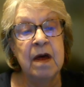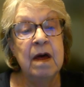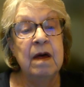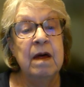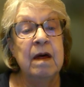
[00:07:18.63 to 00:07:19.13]

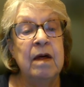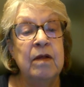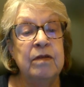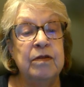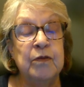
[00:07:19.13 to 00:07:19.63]
three
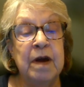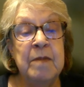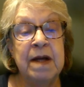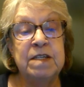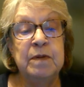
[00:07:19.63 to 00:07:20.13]
months
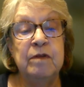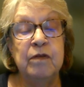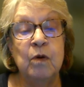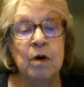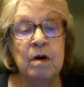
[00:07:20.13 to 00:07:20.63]
before,
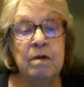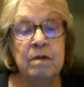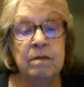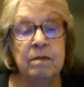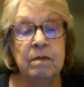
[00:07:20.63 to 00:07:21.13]

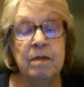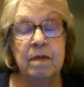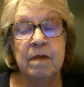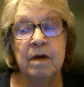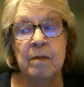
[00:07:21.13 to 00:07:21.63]
the month
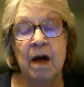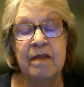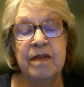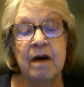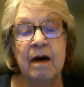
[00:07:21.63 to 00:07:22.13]
of,
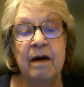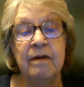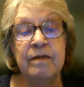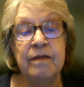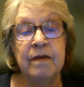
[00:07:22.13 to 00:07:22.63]
and
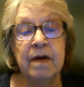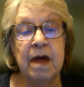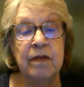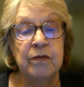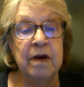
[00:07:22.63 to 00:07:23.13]
three months
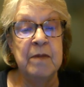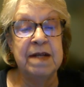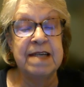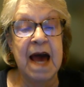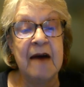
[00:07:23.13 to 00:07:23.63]

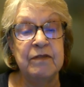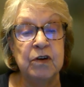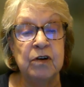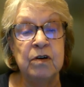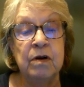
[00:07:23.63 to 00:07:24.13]
after
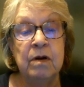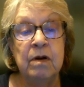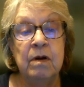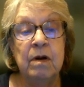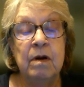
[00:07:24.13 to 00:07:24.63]
their
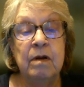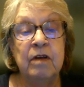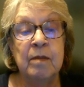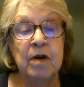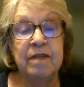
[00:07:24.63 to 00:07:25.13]
birthday,
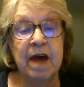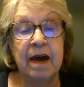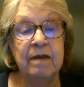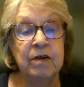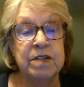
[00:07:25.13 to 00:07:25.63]
their
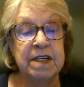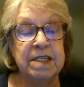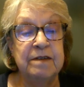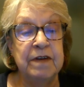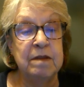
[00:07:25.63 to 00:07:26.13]
65th
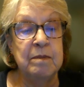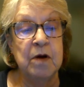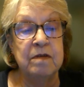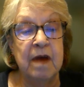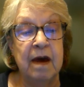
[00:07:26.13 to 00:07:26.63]
birthday.
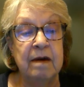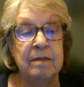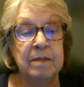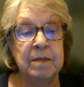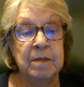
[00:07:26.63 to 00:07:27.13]

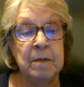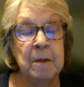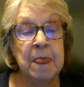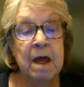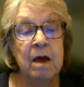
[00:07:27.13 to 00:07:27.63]
We
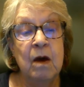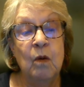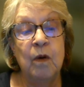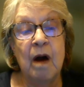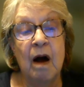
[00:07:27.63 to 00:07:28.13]
also
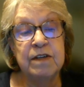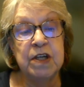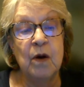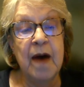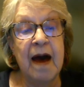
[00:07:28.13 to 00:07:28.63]
have an
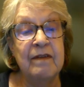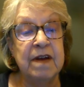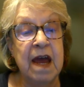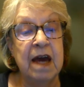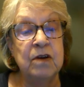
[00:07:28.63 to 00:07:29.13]
annual
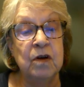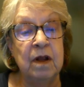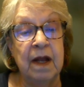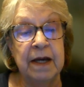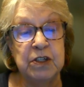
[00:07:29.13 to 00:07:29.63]
election
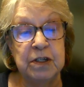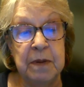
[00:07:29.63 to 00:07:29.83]
period,